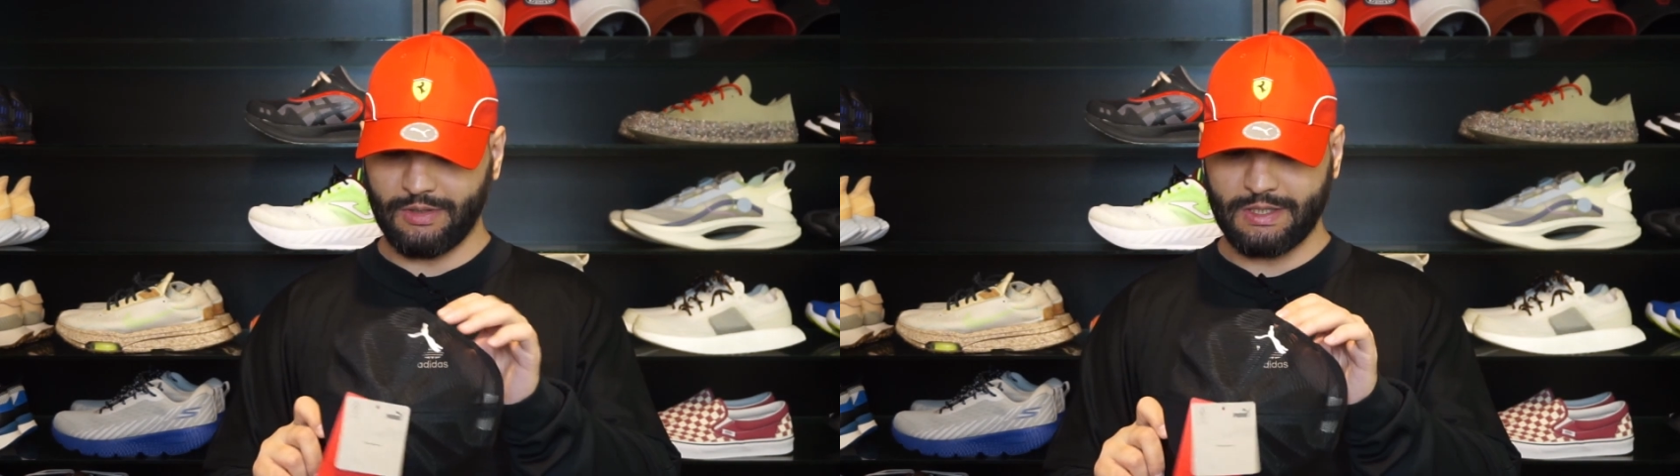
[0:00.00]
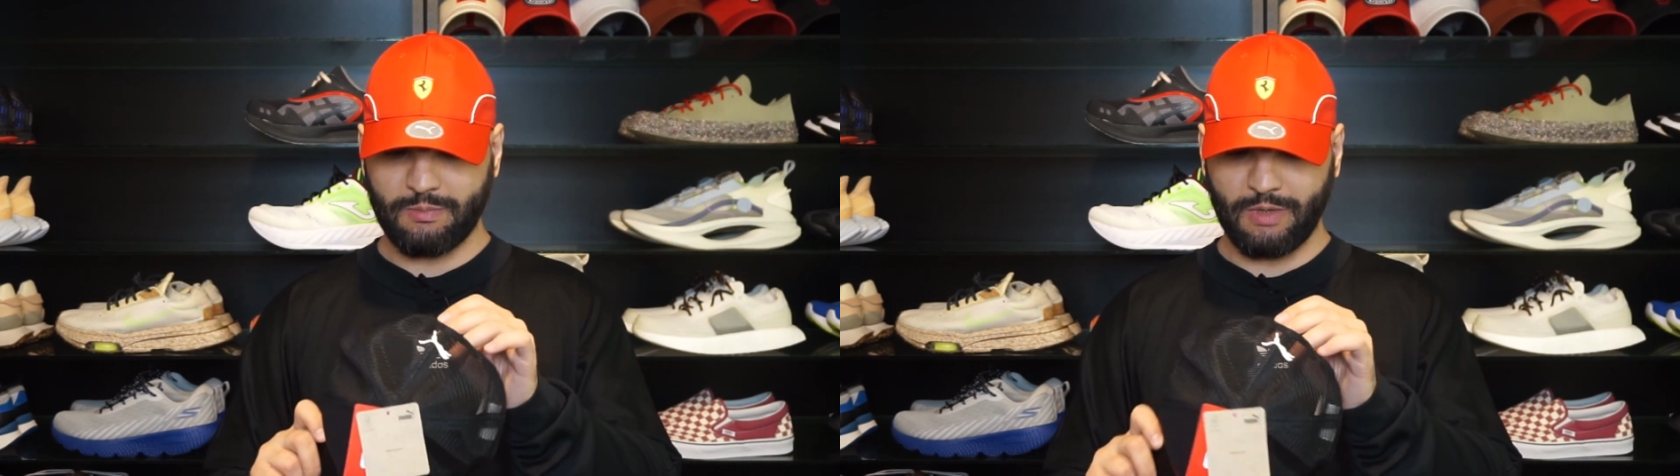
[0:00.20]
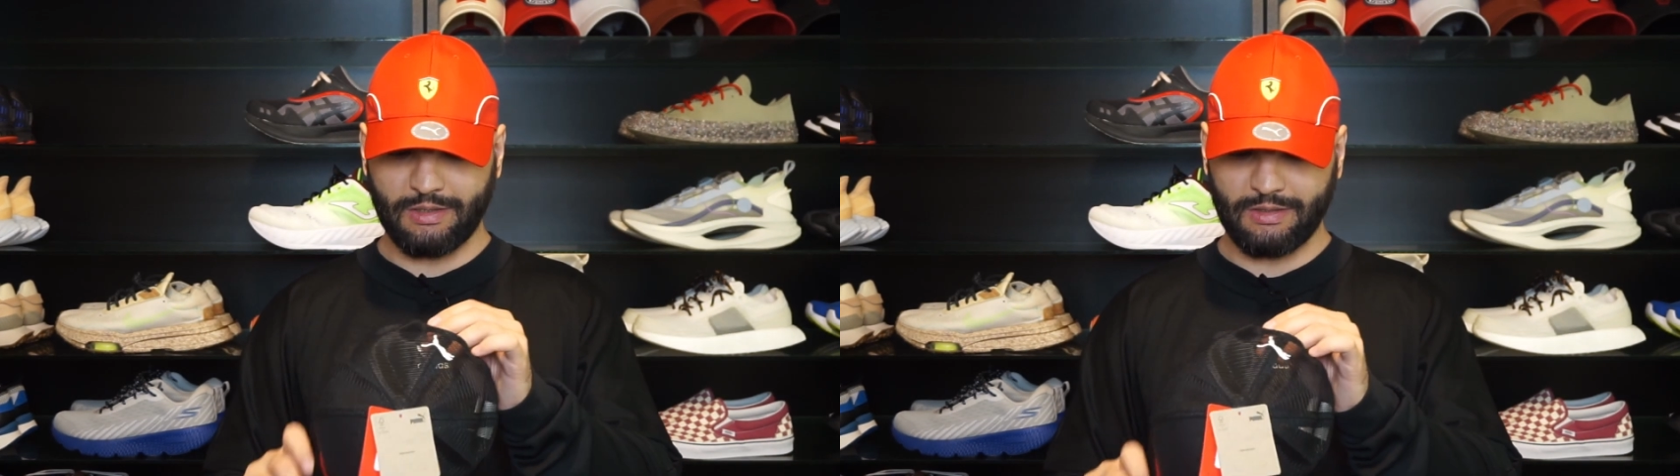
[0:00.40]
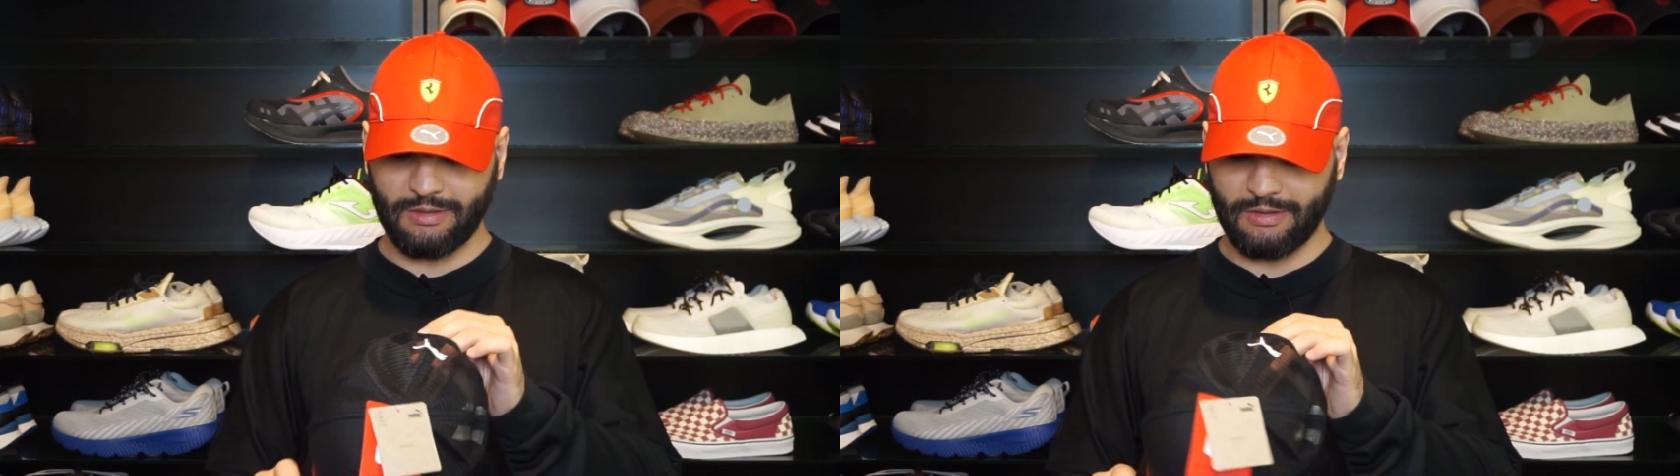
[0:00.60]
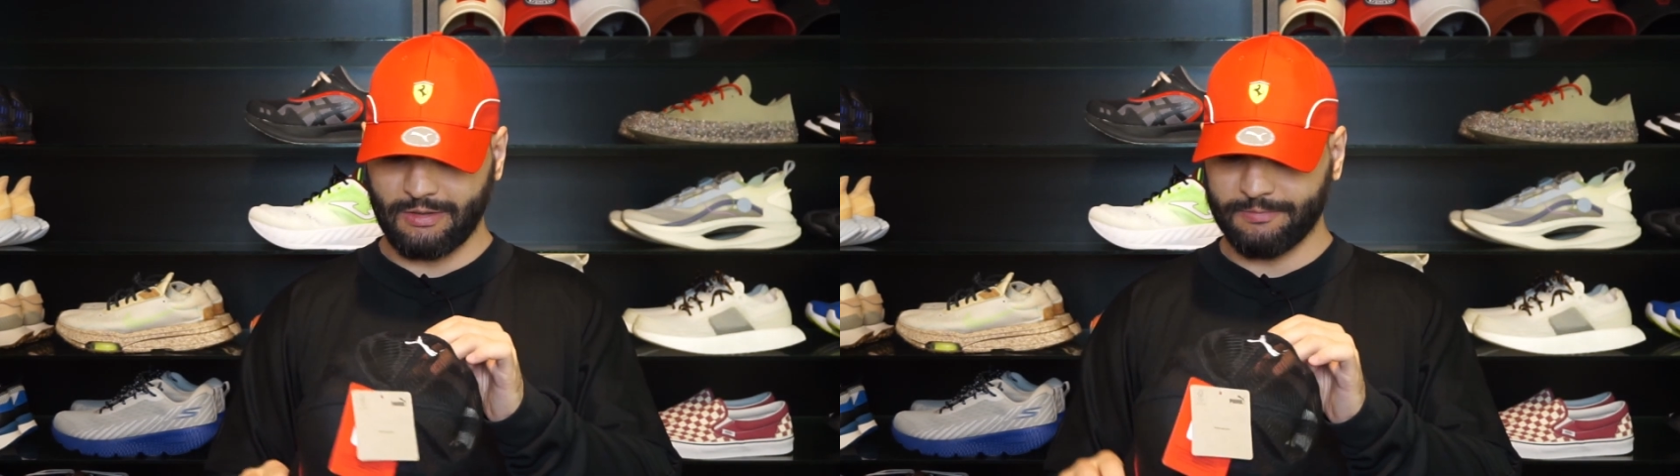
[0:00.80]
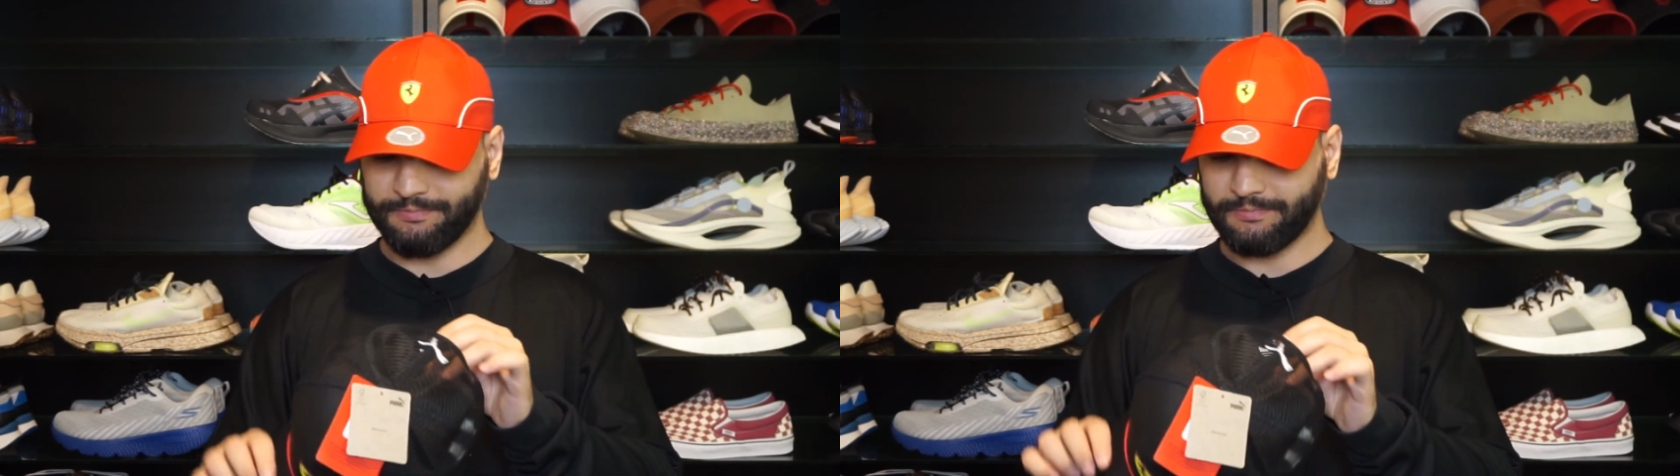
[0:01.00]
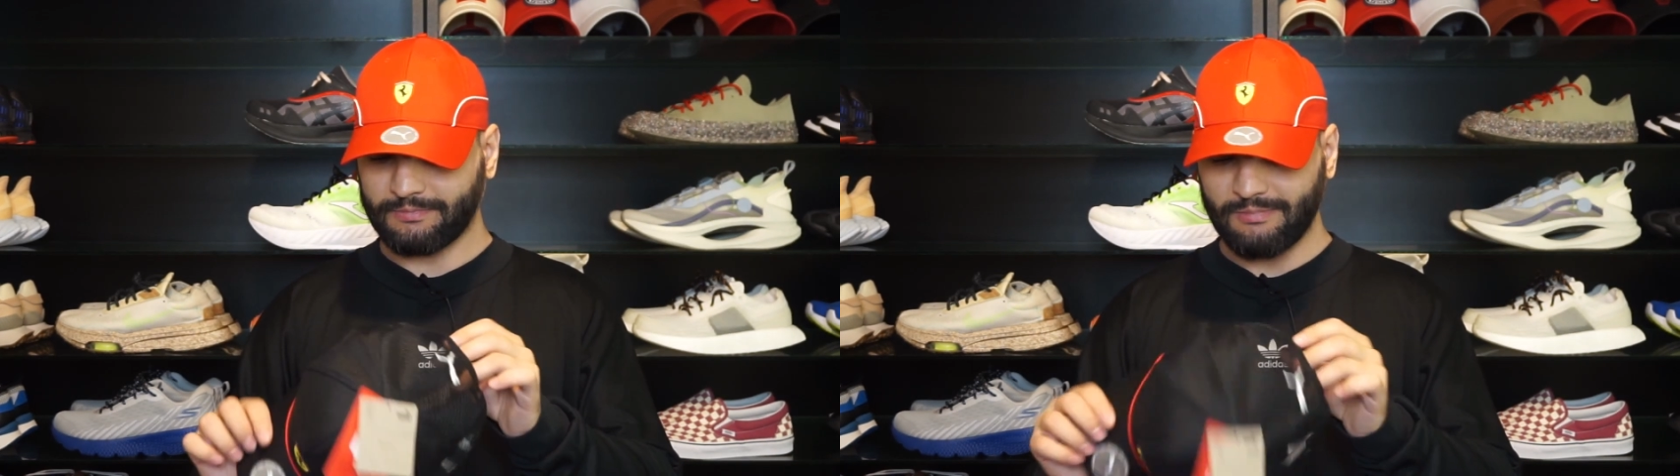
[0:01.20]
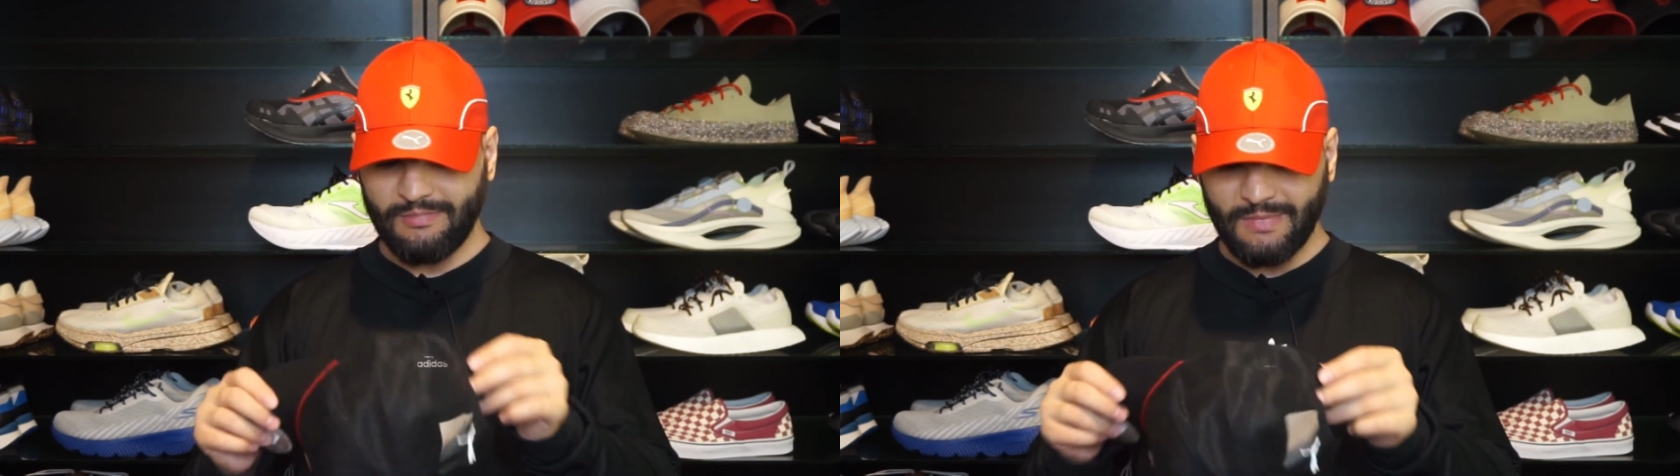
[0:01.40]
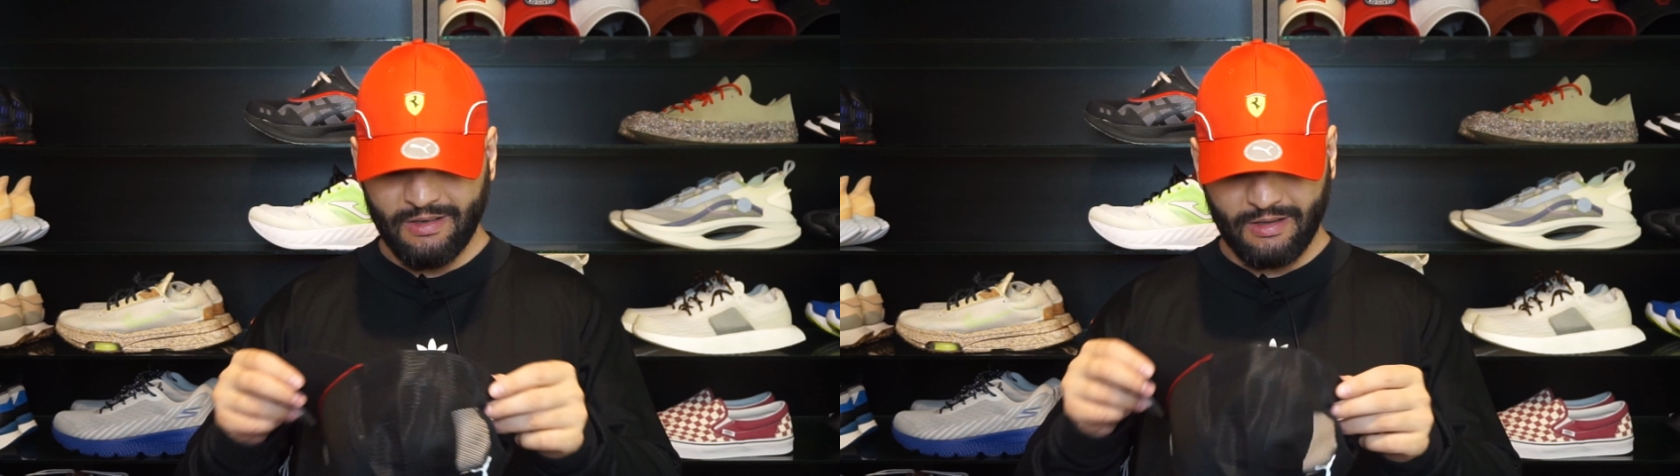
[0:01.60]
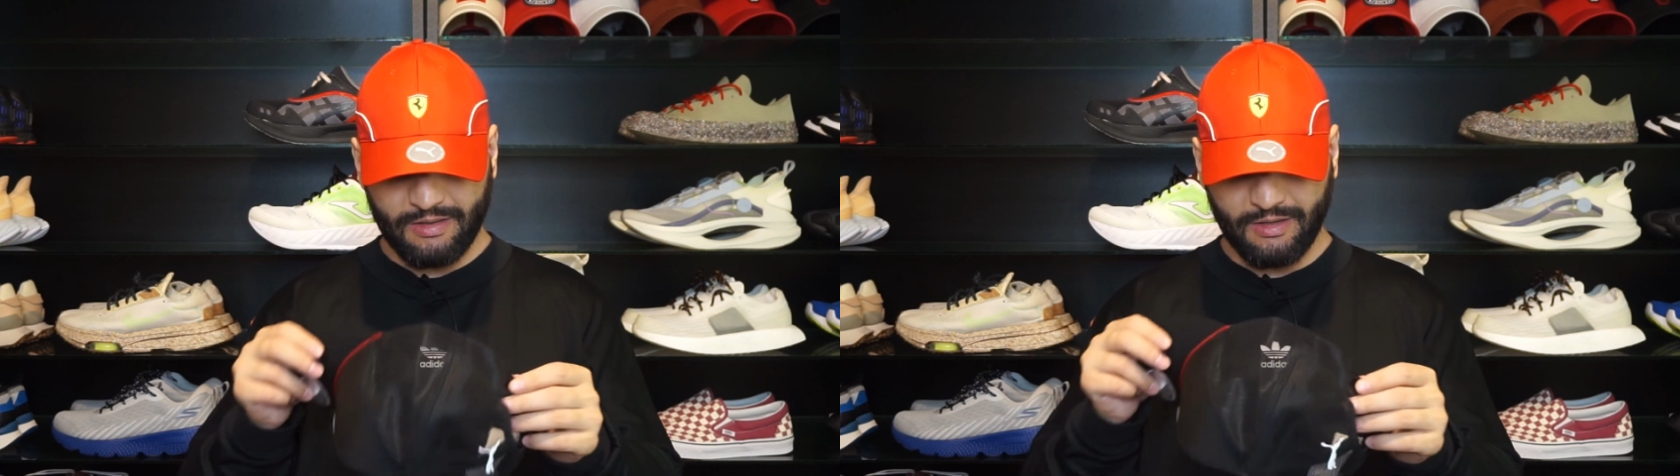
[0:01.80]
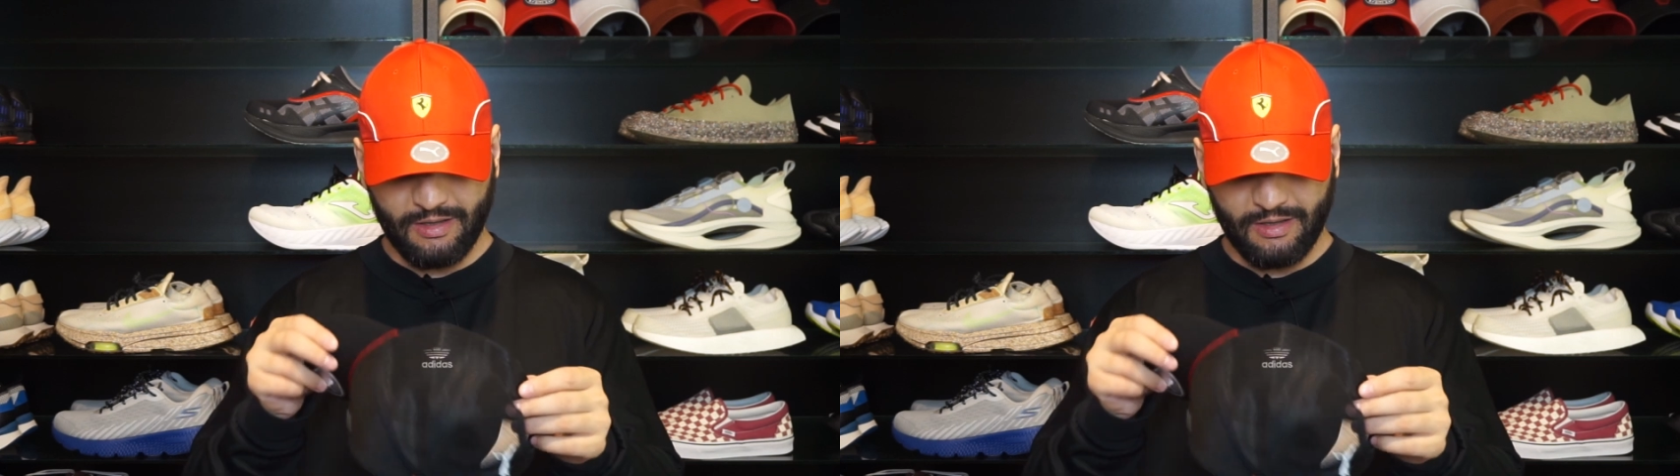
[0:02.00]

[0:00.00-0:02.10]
expect nothing